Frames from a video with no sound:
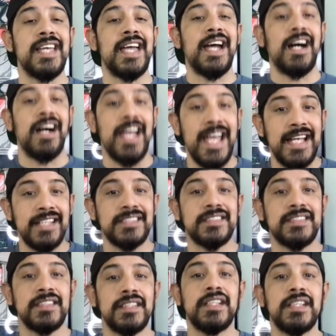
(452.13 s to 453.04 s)

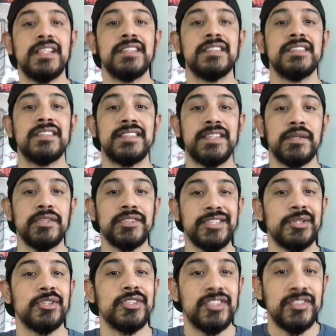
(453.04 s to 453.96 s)

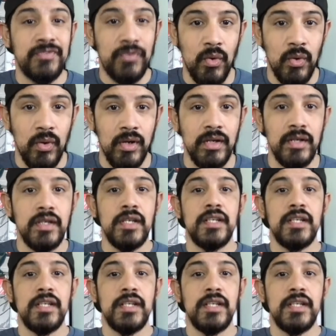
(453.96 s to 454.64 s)
S004.